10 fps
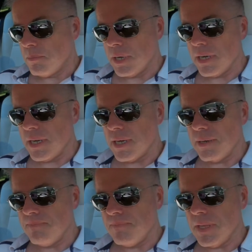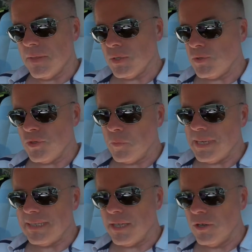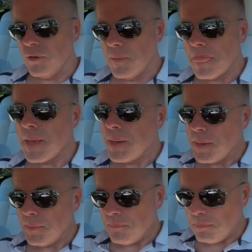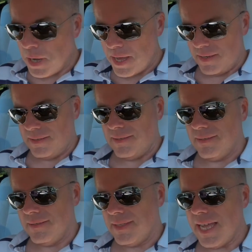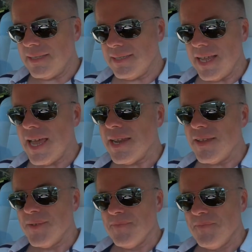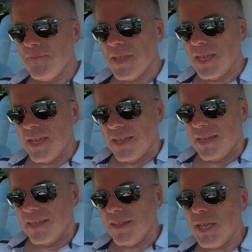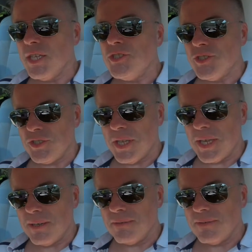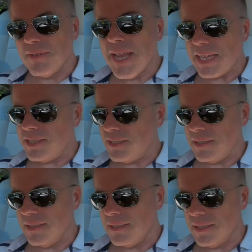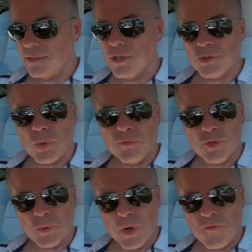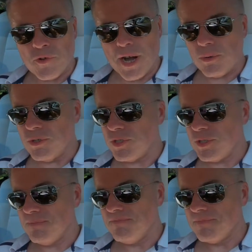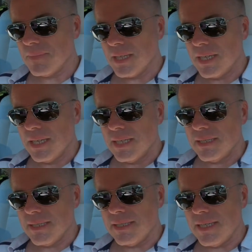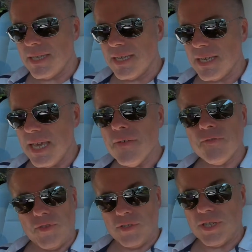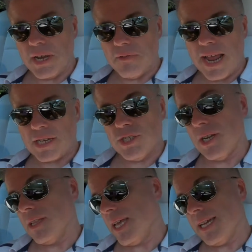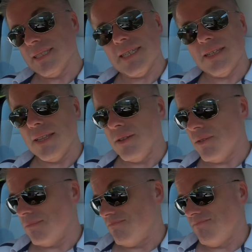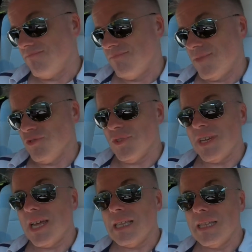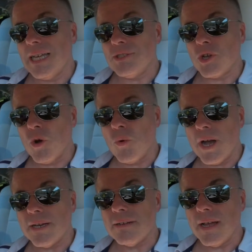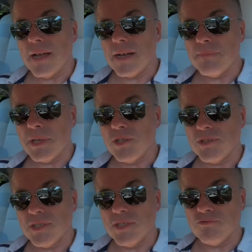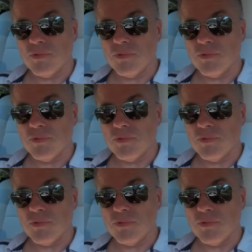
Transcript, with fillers: But um, yeah, this was no big deal. But that said, the interesting next, I don't know, 12 to 24 hours to see if there's any reaction. And like I said, there's really not a lot to go on uh, because this is